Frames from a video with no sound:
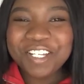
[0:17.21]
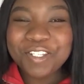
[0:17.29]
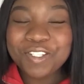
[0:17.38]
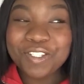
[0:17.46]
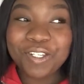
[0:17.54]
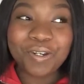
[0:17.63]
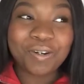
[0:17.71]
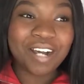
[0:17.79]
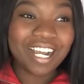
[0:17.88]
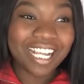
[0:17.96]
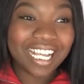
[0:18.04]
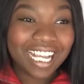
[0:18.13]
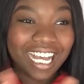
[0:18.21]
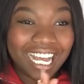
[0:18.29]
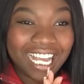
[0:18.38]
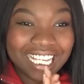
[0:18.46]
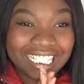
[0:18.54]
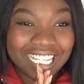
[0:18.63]
So
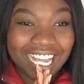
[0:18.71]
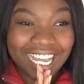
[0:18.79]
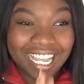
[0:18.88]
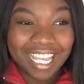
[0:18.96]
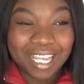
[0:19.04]
guys, I